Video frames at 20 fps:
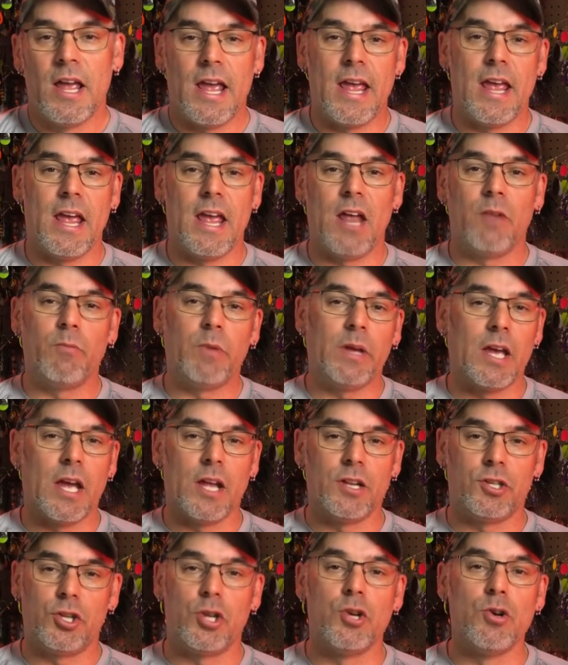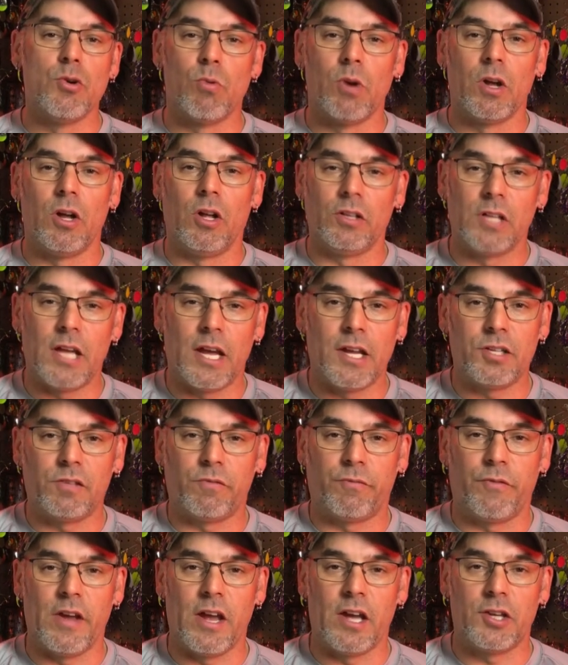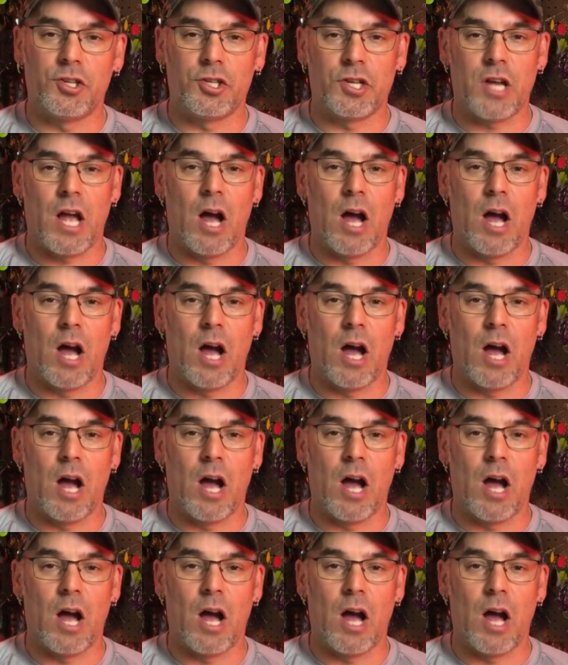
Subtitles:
And we get two real nice fish